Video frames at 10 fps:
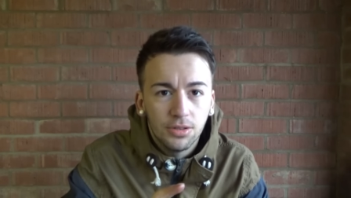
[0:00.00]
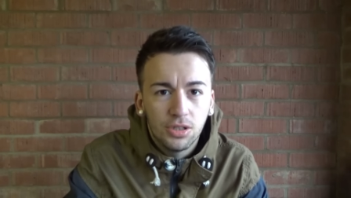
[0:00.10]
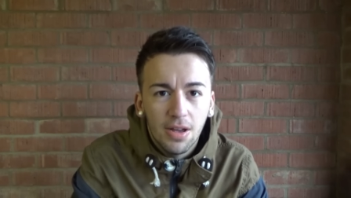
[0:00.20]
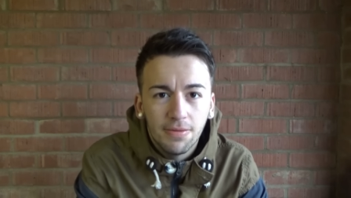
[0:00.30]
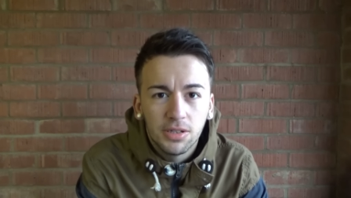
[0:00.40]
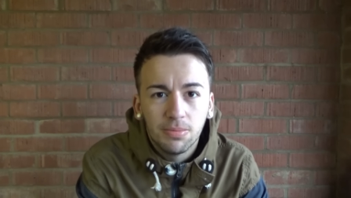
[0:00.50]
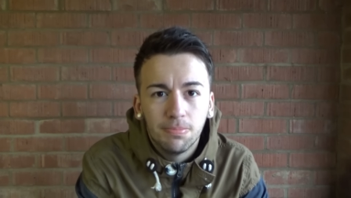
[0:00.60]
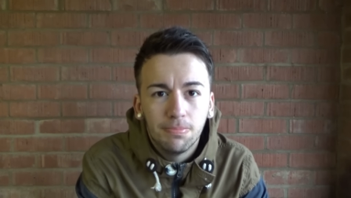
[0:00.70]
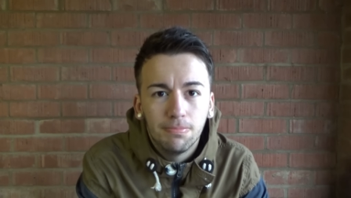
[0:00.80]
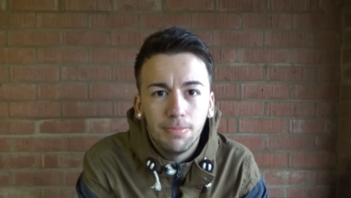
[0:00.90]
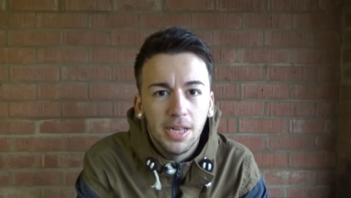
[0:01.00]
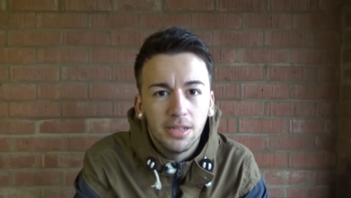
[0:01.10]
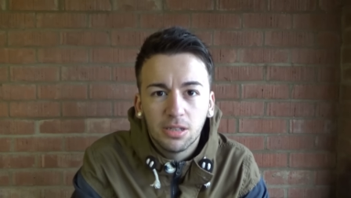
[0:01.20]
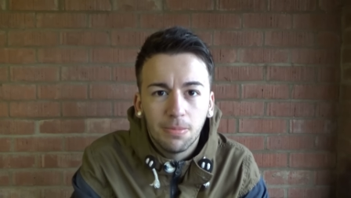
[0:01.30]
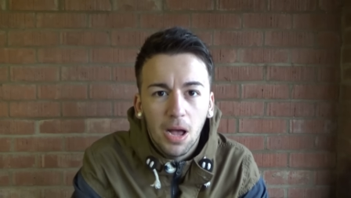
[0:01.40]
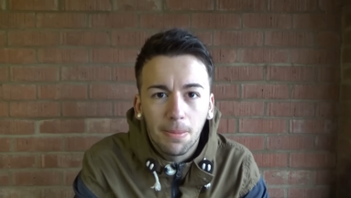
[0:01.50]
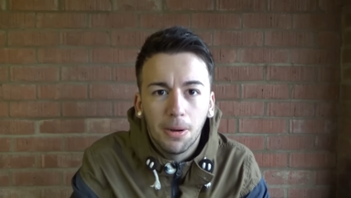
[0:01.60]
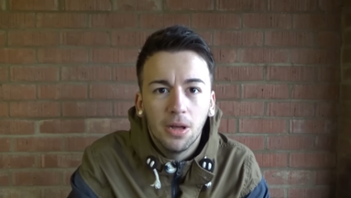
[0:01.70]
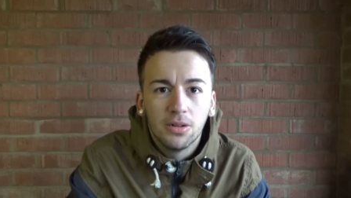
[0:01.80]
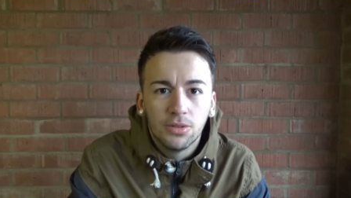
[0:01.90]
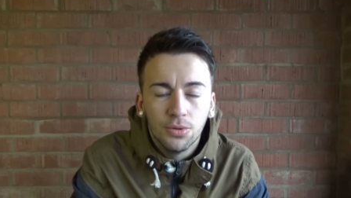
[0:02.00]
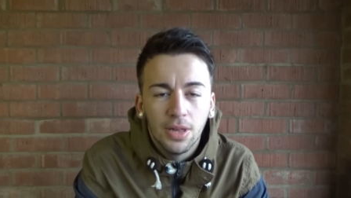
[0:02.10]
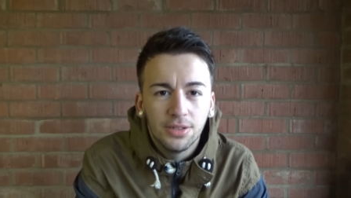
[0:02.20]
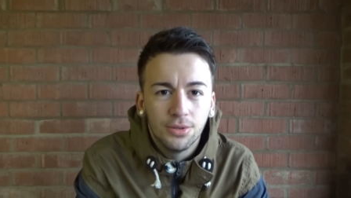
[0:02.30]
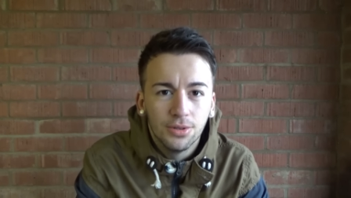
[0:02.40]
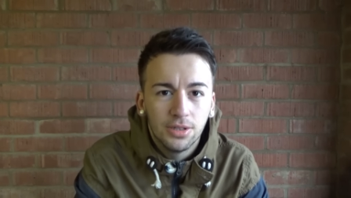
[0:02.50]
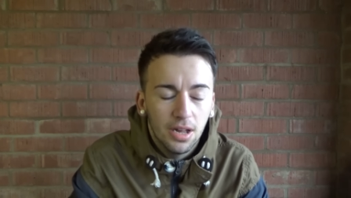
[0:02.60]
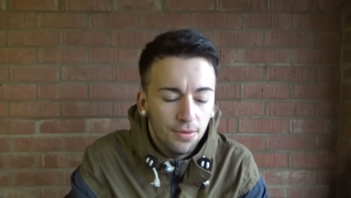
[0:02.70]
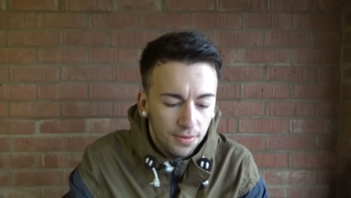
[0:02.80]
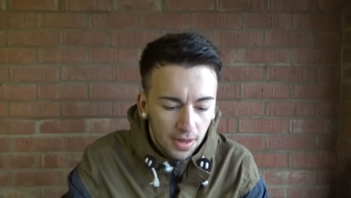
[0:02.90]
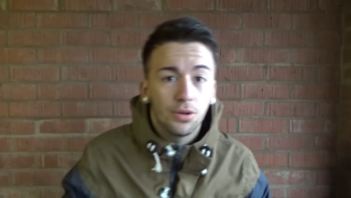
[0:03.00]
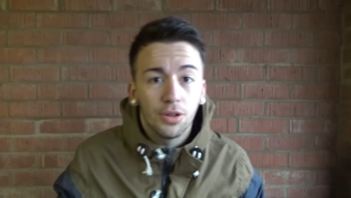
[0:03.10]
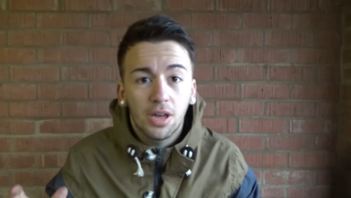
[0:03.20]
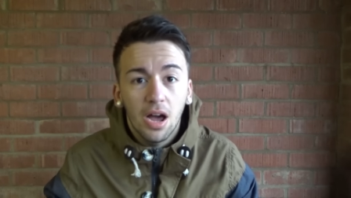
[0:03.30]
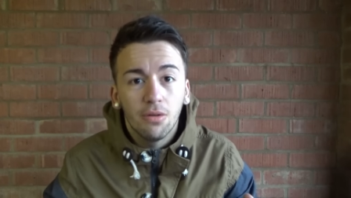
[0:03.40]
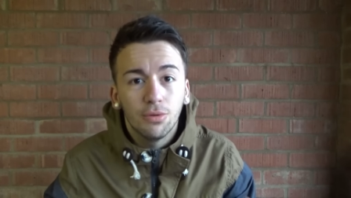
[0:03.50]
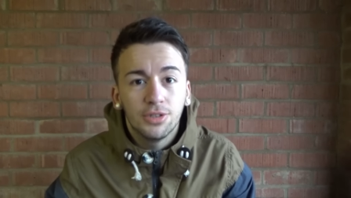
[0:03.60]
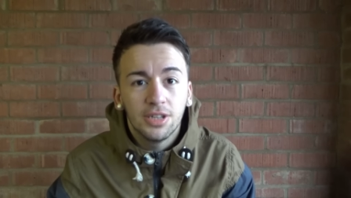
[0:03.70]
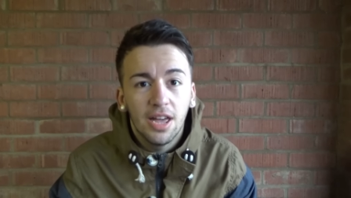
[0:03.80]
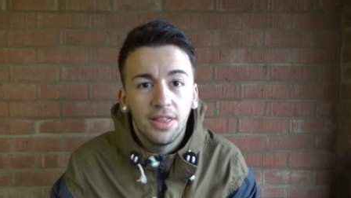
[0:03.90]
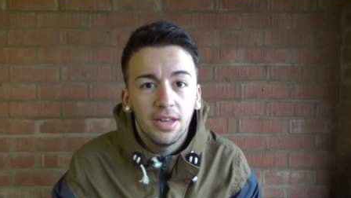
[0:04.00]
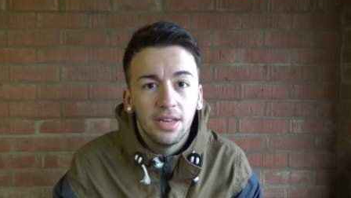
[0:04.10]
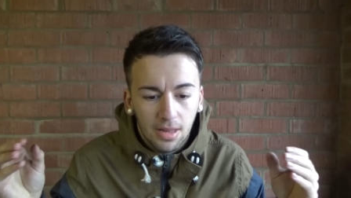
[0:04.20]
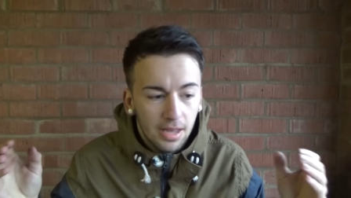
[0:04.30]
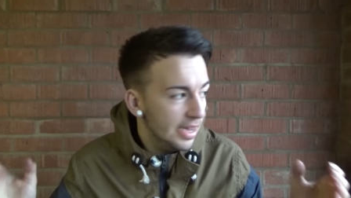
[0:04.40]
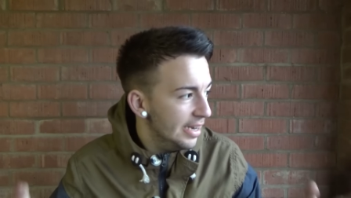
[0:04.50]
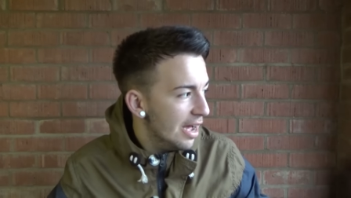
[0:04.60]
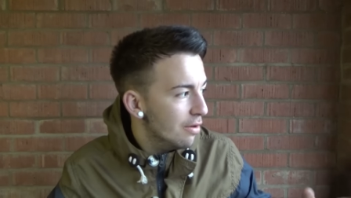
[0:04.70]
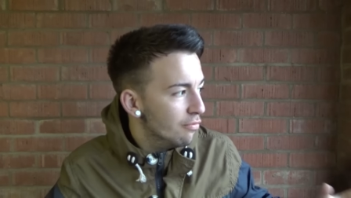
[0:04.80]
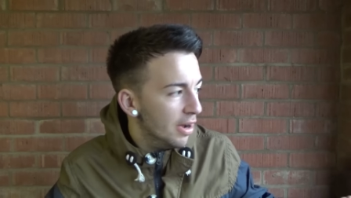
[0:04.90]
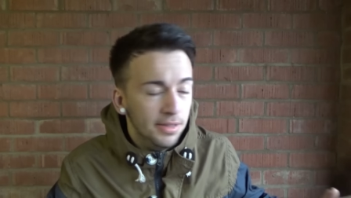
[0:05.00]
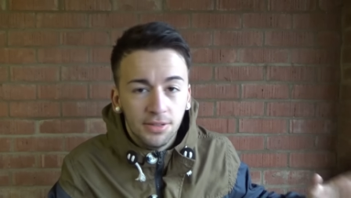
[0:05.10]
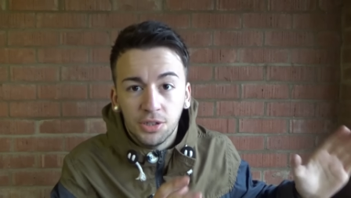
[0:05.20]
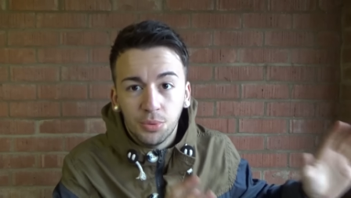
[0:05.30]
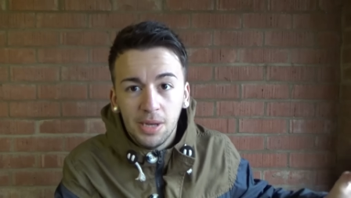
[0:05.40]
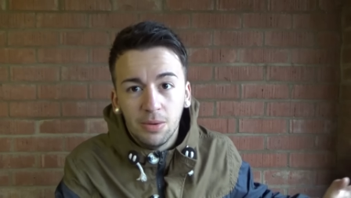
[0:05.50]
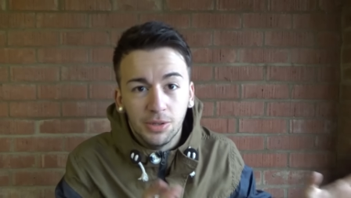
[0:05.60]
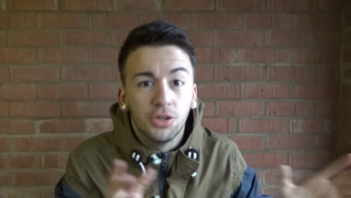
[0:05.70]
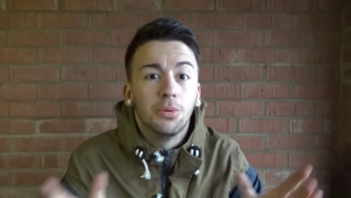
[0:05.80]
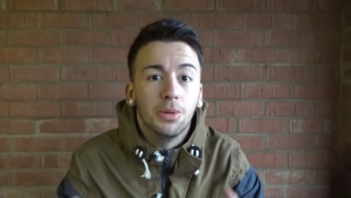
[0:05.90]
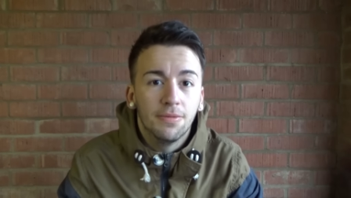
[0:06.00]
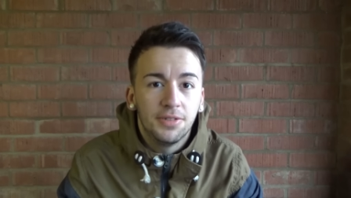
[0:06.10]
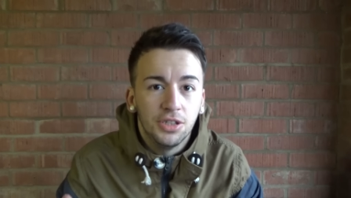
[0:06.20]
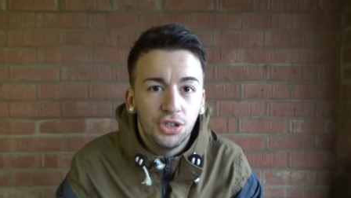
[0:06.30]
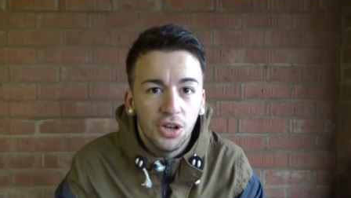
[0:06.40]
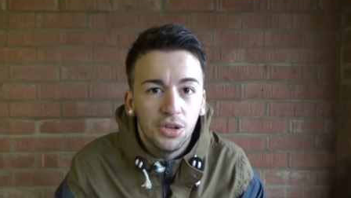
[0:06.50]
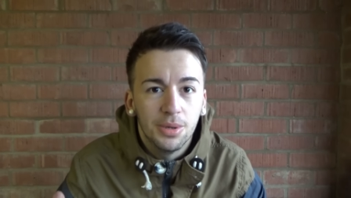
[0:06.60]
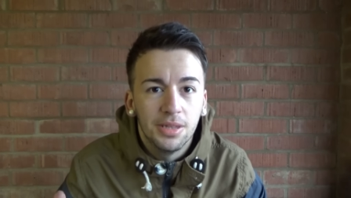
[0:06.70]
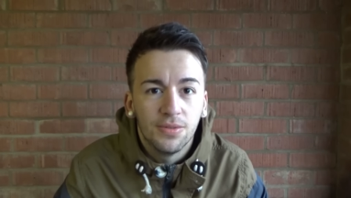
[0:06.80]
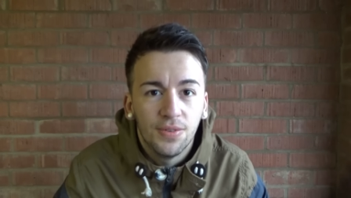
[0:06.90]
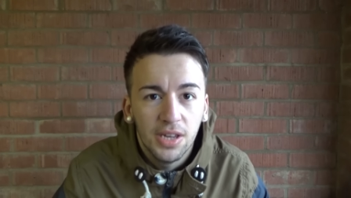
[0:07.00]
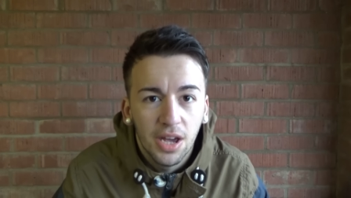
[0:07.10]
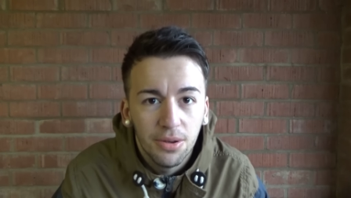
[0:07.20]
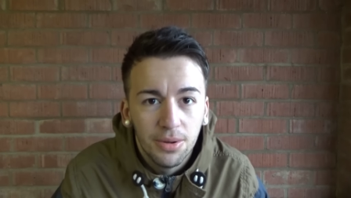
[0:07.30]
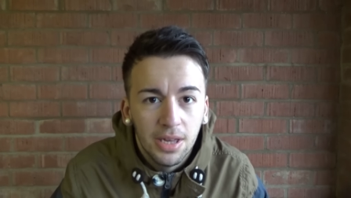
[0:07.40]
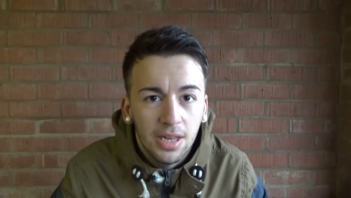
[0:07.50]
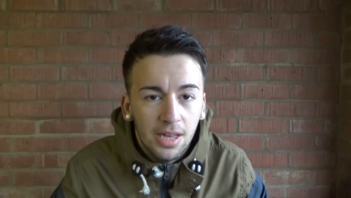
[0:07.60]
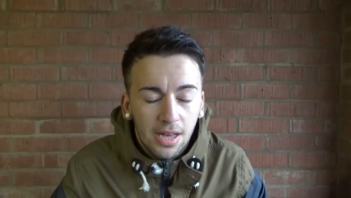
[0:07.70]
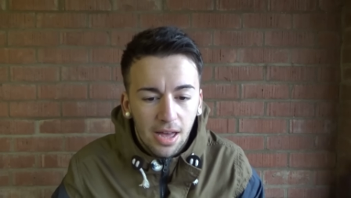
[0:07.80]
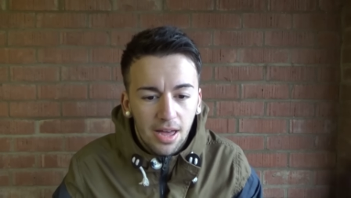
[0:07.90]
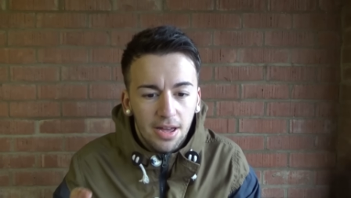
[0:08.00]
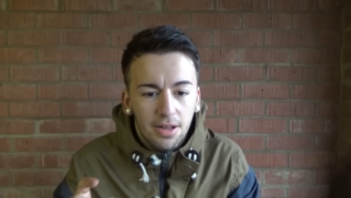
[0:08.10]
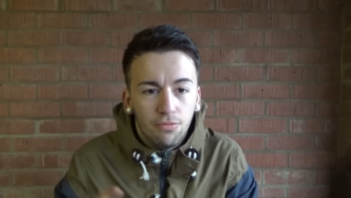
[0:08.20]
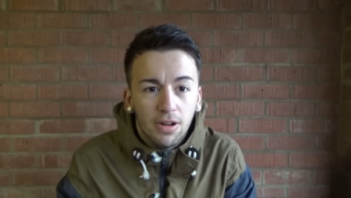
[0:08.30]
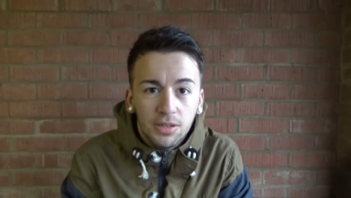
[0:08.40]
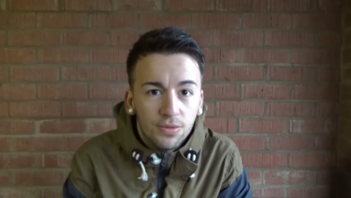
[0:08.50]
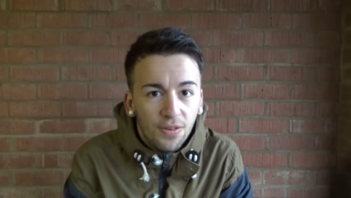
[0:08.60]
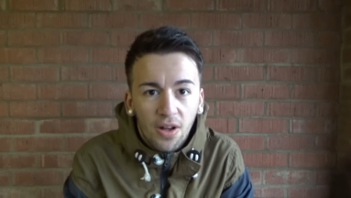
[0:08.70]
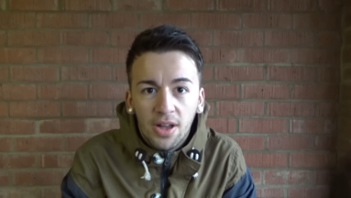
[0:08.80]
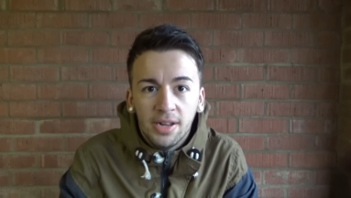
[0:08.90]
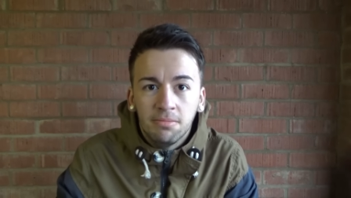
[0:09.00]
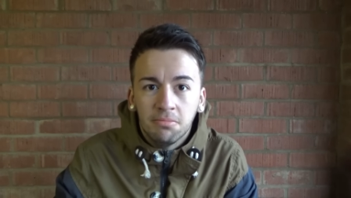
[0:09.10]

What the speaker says: service bits, spark plugs, all that sort of stuff. Got the car all together. It now runs sweet, which I will obviously show you in this video. Runs fine,